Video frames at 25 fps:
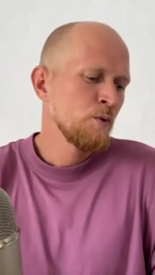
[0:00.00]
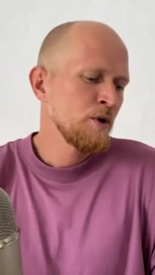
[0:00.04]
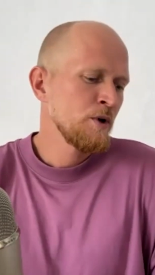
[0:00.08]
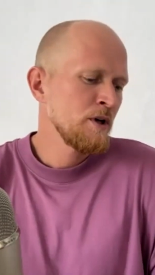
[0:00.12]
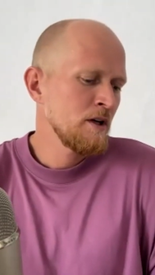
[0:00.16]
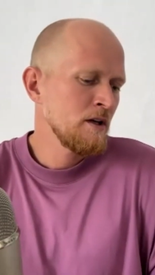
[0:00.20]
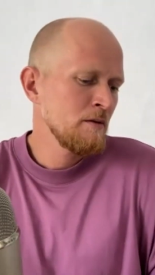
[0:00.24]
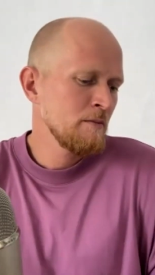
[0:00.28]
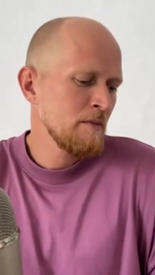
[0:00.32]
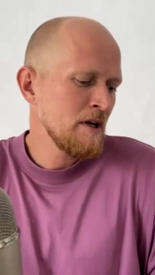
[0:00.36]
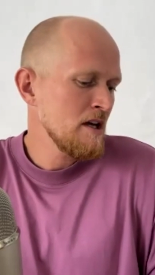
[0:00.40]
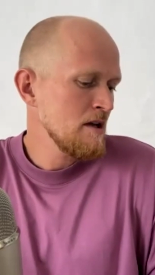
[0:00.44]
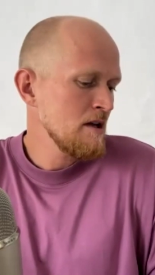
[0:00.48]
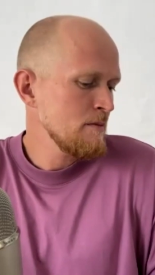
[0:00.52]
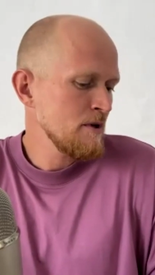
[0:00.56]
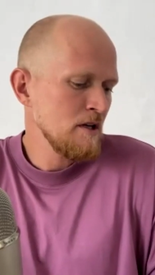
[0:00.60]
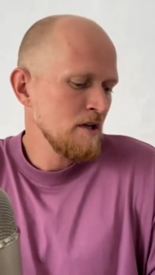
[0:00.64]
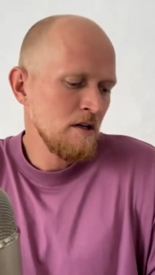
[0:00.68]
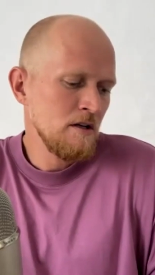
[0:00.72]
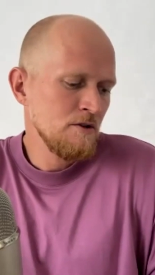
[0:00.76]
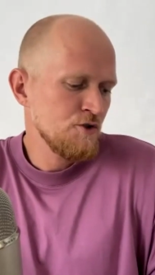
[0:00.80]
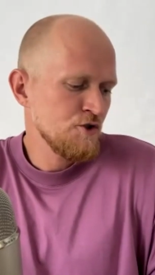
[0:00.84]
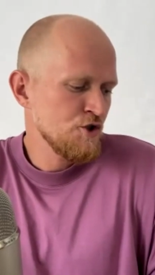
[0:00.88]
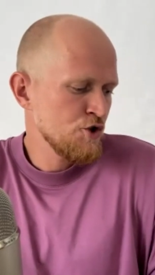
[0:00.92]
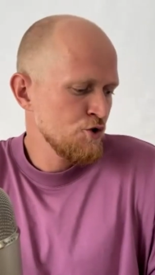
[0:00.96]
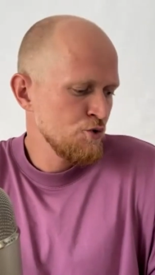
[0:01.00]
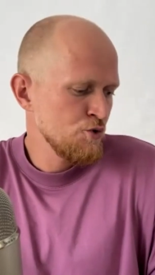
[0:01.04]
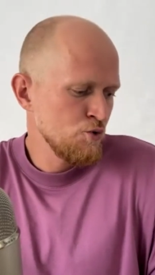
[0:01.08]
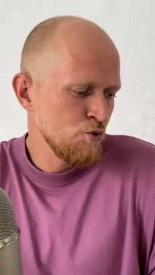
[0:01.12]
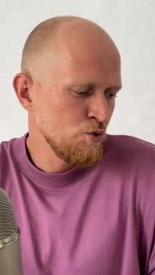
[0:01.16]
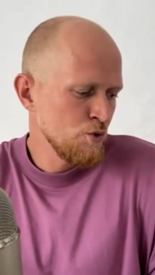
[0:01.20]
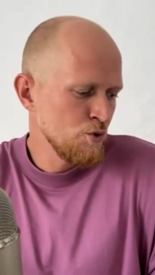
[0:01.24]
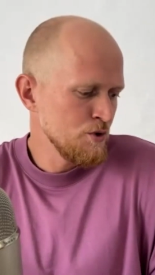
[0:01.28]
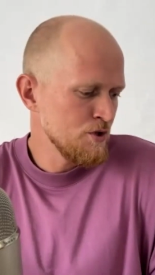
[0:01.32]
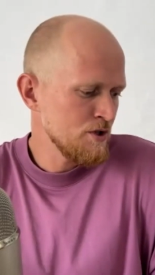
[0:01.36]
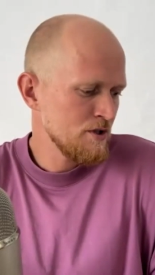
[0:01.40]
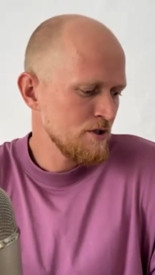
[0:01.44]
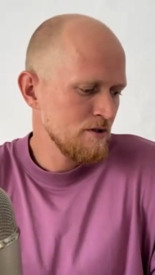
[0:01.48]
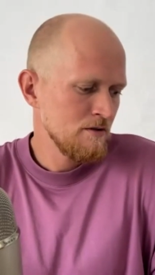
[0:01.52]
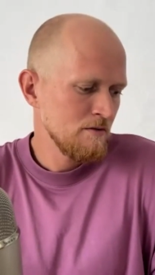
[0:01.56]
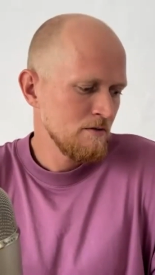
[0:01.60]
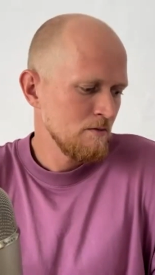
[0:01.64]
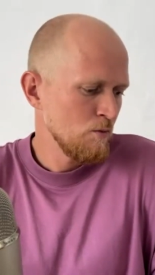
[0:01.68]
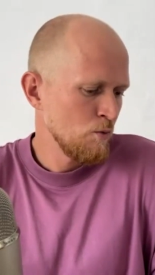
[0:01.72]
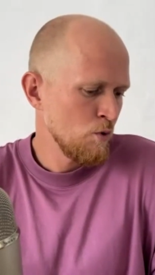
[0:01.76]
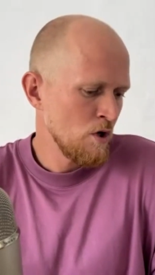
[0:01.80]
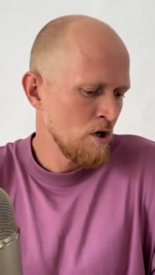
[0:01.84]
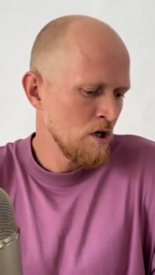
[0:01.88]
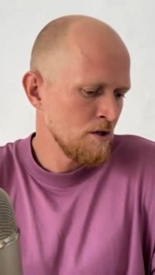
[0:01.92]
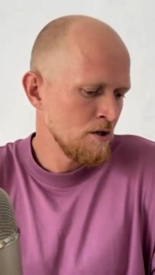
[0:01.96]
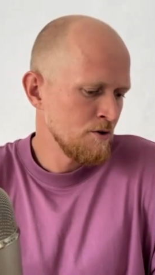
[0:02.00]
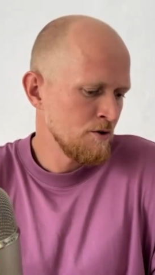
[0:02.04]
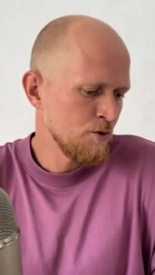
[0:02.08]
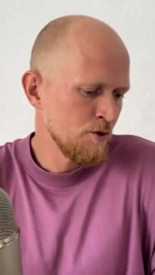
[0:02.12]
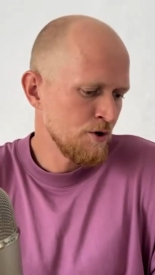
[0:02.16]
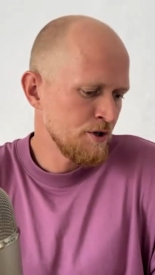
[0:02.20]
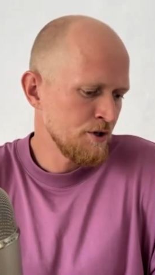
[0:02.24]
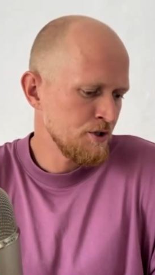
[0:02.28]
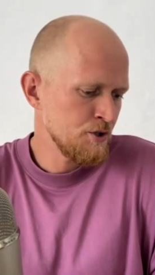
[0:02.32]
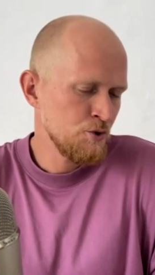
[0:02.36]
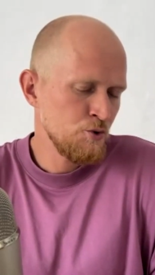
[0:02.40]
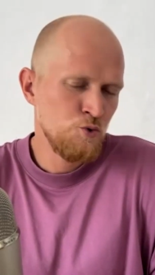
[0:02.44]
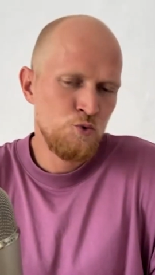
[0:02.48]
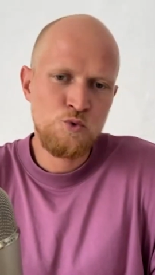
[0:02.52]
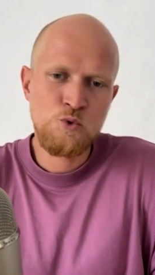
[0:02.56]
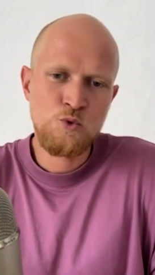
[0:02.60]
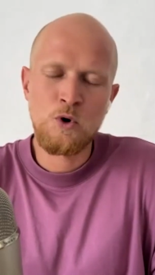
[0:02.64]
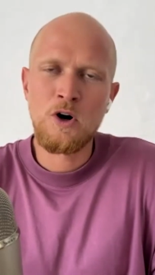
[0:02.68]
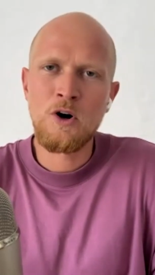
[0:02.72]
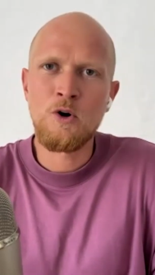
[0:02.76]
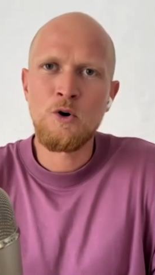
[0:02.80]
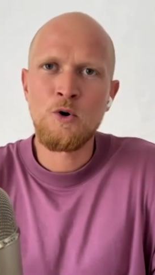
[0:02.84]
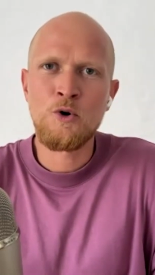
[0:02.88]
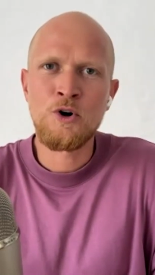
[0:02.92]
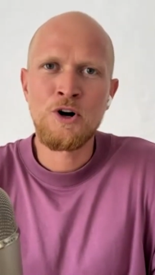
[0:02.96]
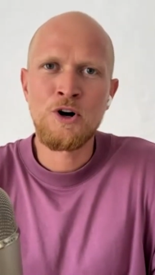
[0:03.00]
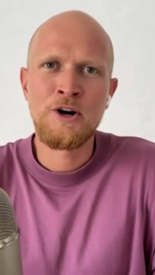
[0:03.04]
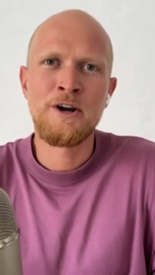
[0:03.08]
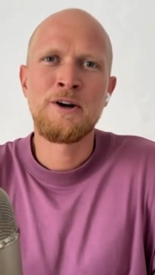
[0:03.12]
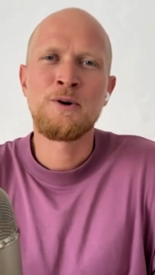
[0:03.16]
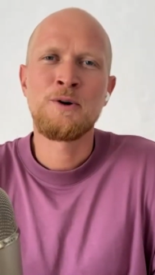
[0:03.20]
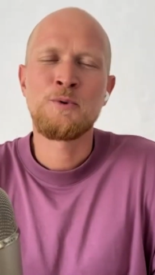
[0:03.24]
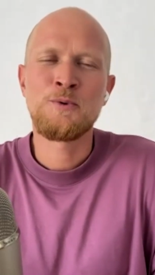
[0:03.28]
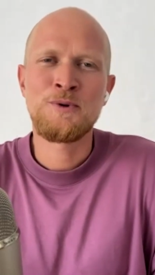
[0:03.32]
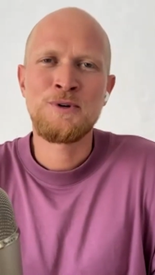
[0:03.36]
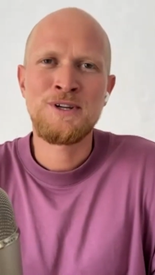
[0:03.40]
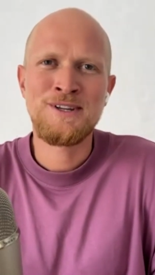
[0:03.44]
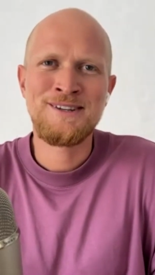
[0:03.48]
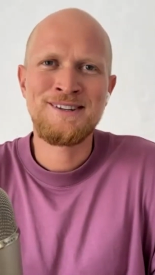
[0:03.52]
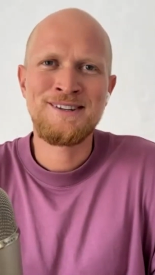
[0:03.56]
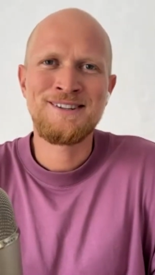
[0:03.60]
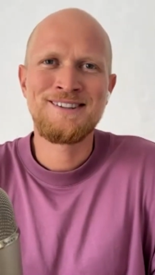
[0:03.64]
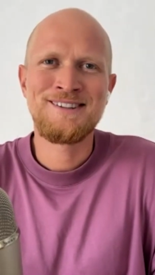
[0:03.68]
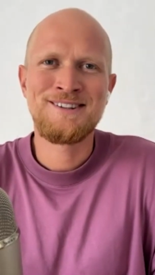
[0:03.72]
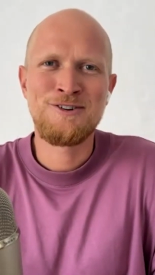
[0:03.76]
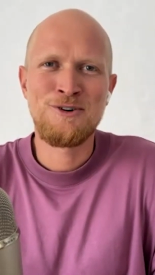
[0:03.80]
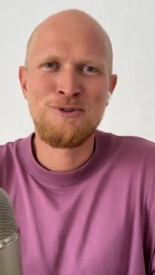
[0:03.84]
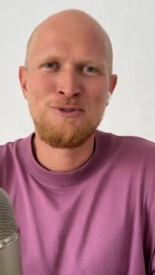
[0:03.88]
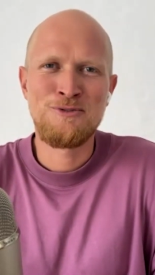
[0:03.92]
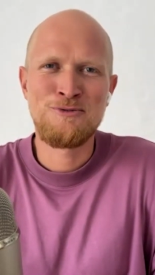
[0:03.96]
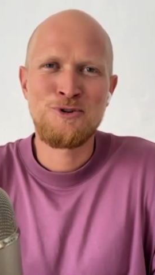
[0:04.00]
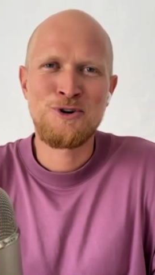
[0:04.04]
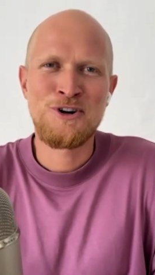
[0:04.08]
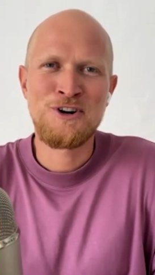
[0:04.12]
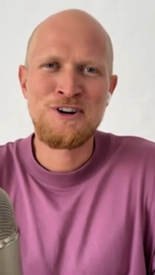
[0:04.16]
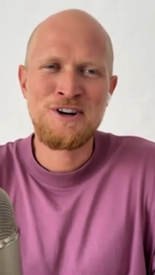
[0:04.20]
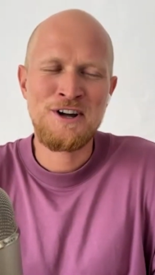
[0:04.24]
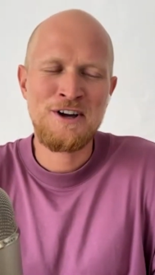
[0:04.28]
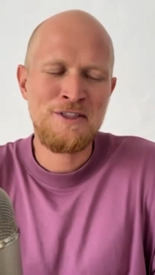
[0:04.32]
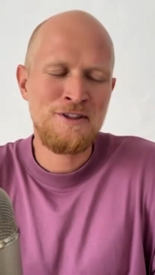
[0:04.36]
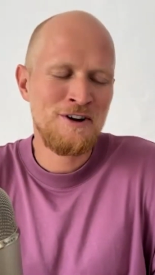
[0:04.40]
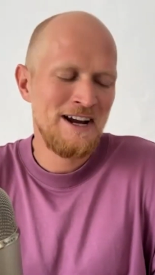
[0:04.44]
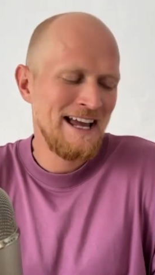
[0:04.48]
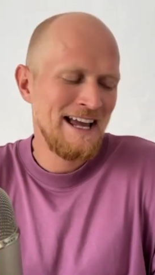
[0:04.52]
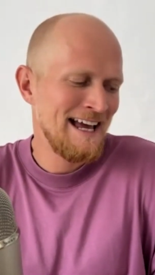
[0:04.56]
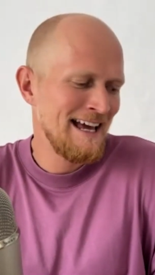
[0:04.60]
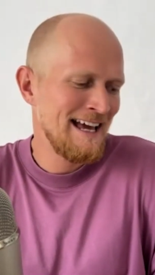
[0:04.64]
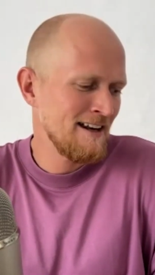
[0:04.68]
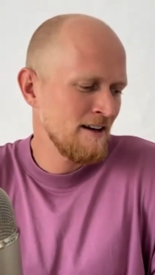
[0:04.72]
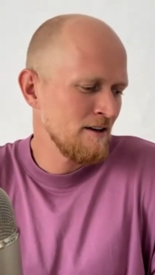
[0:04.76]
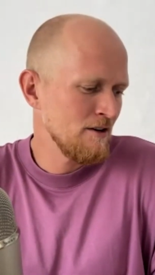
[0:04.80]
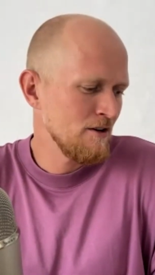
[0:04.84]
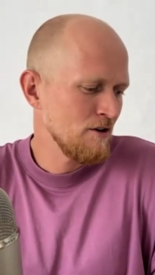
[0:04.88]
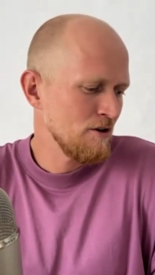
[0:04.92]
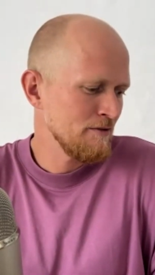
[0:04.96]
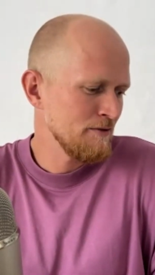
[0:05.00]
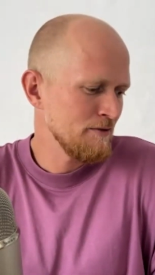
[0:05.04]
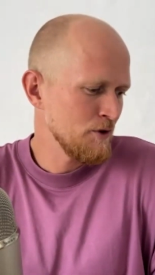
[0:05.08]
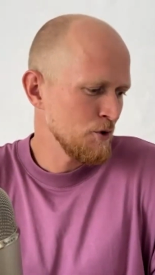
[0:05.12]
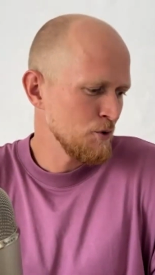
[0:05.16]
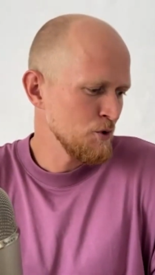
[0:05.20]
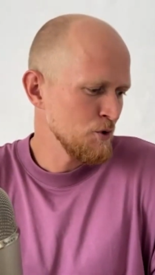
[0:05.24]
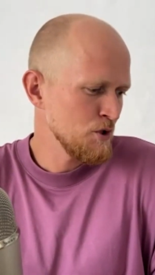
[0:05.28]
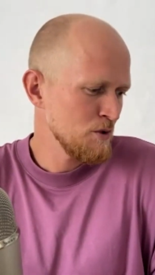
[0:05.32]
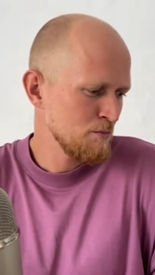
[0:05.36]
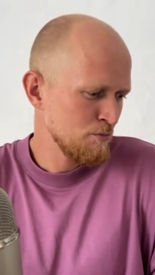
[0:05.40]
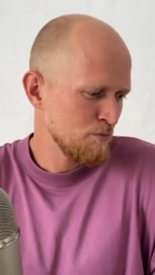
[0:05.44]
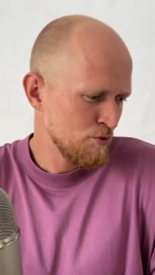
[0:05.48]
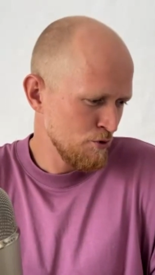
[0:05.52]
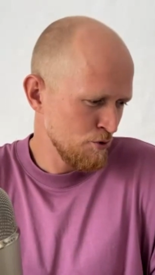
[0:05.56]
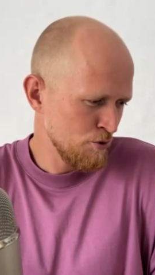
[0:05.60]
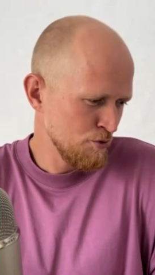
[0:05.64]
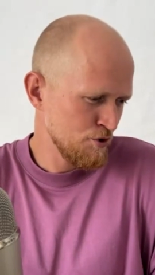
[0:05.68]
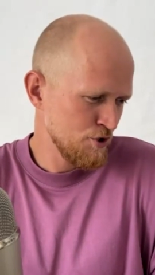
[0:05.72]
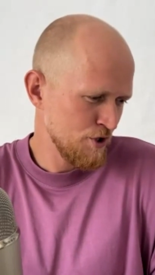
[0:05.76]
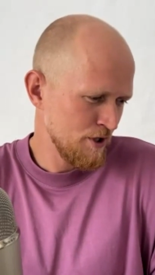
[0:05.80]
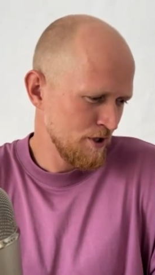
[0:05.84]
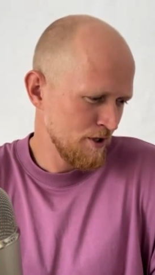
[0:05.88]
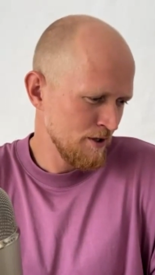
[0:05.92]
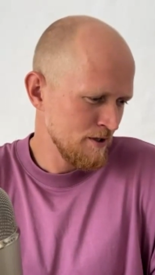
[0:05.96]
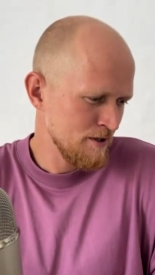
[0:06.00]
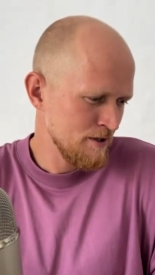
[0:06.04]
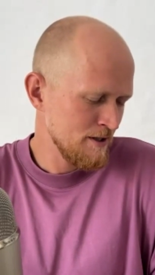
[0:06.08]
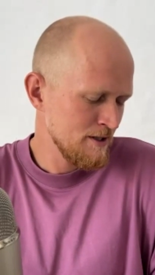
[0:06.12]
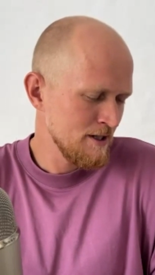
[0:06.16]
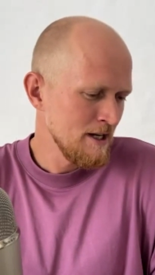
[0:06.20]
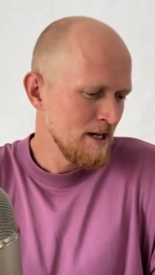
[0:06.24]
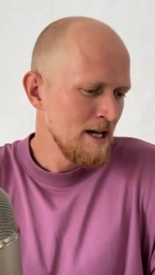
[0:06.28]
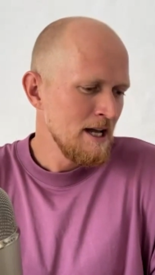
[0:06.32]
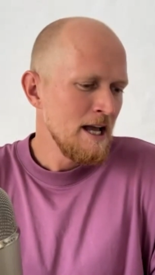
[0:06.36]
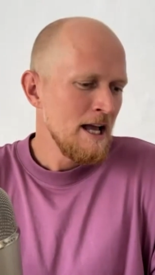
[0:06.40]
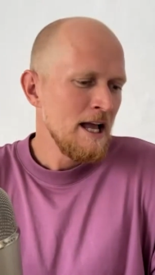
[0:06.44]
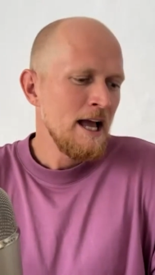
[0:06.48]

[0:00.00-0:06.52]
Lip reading: we maybe choose one or two, or we go for another N of those projects,